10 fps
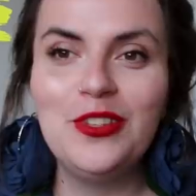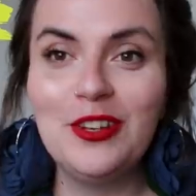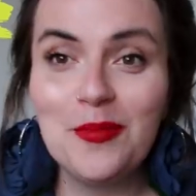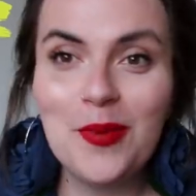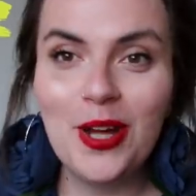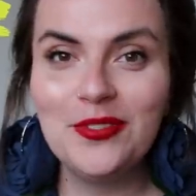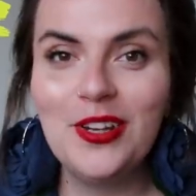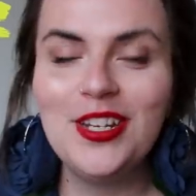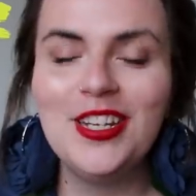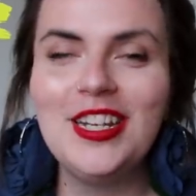of different parts of
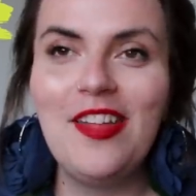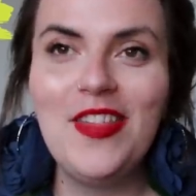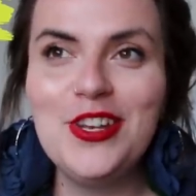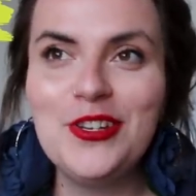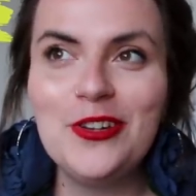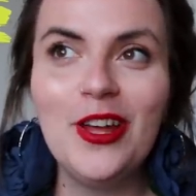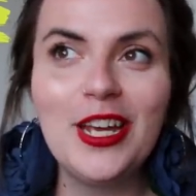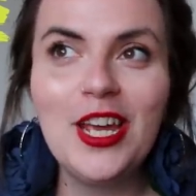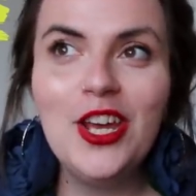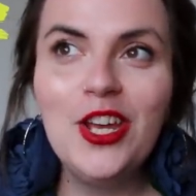London and then do
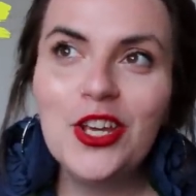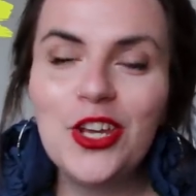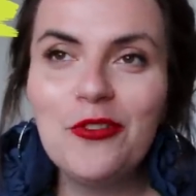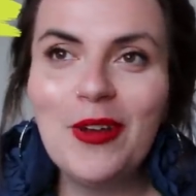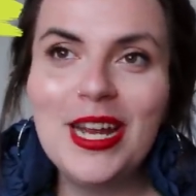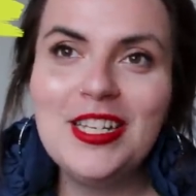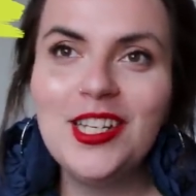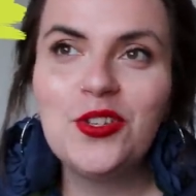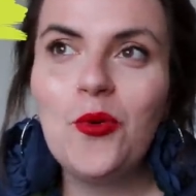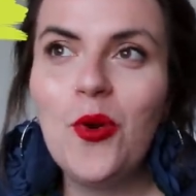like
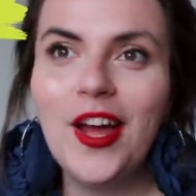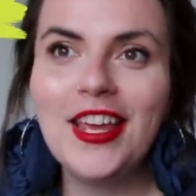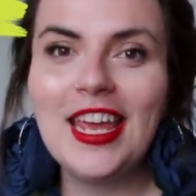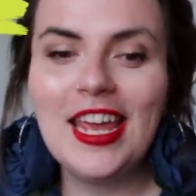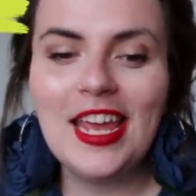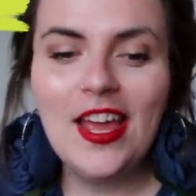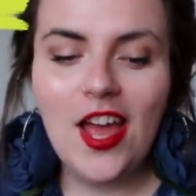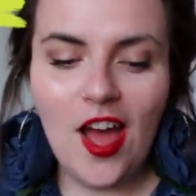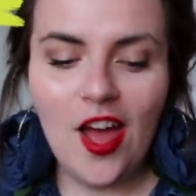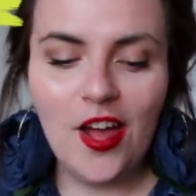curated, quirky,
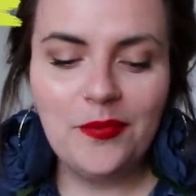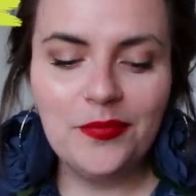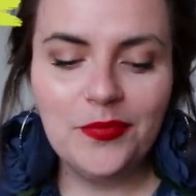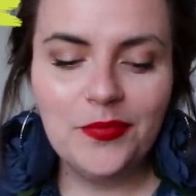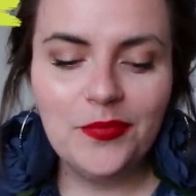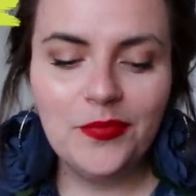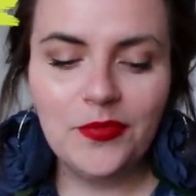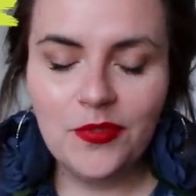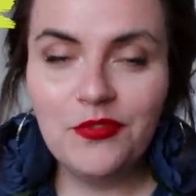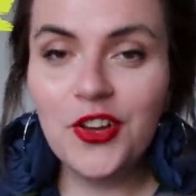
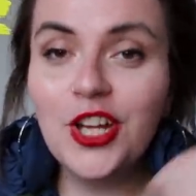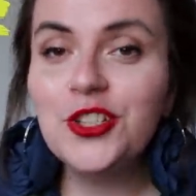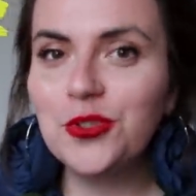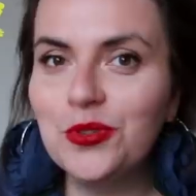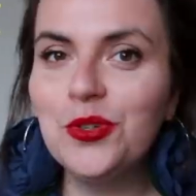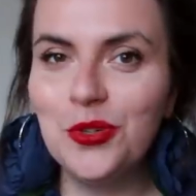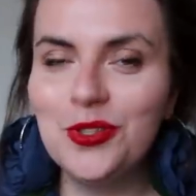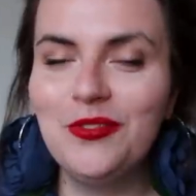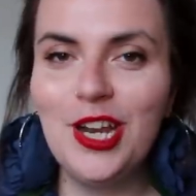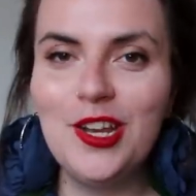virtual
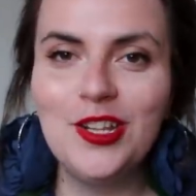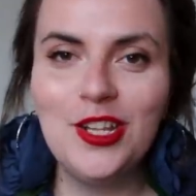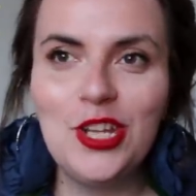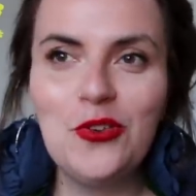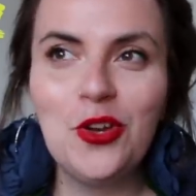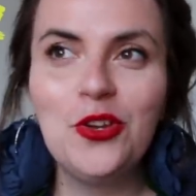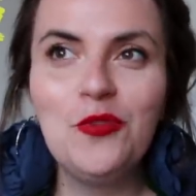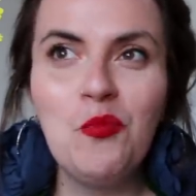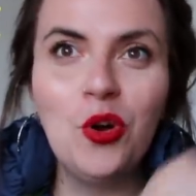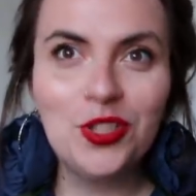tours of London that you could
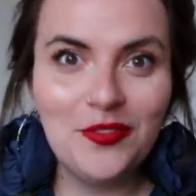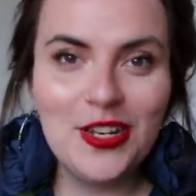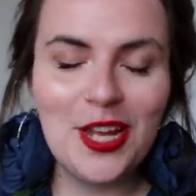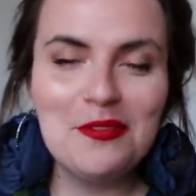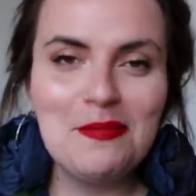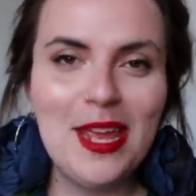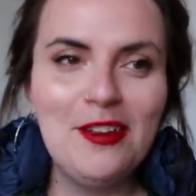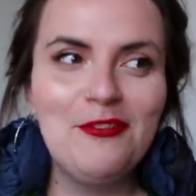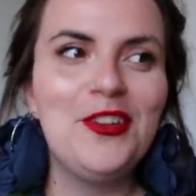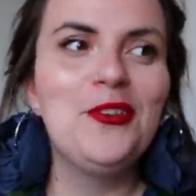watch the video with me
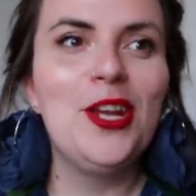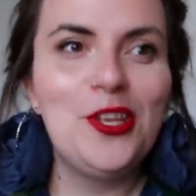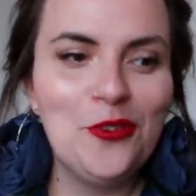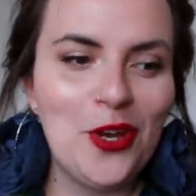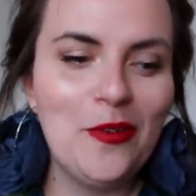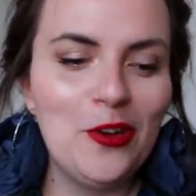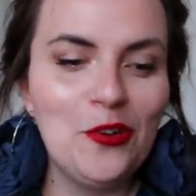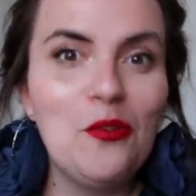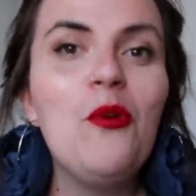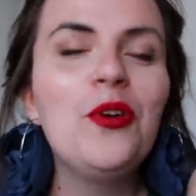and feel like you're going on
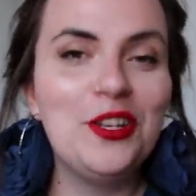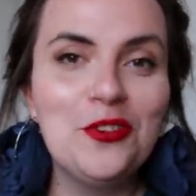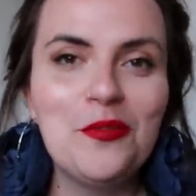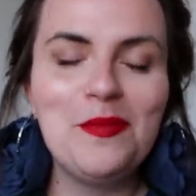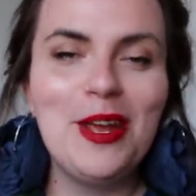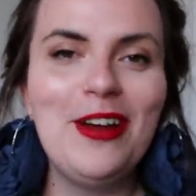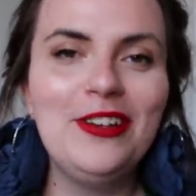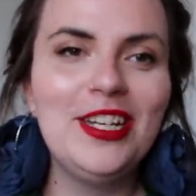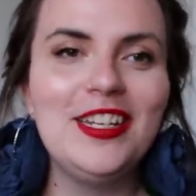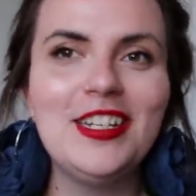a walking tour with me
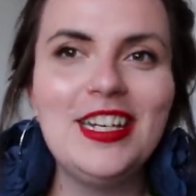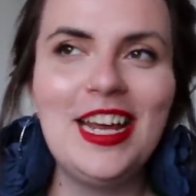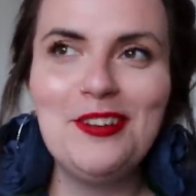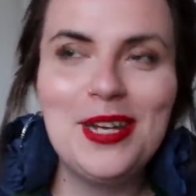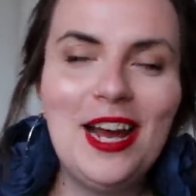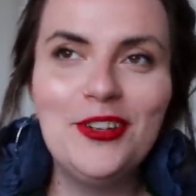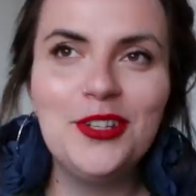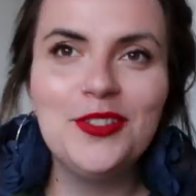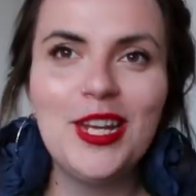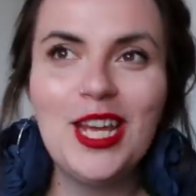around London, and it would have
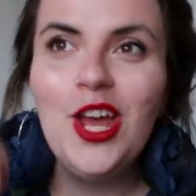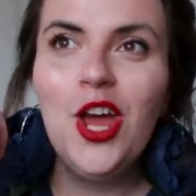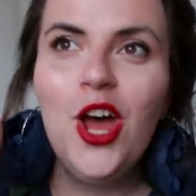loads of like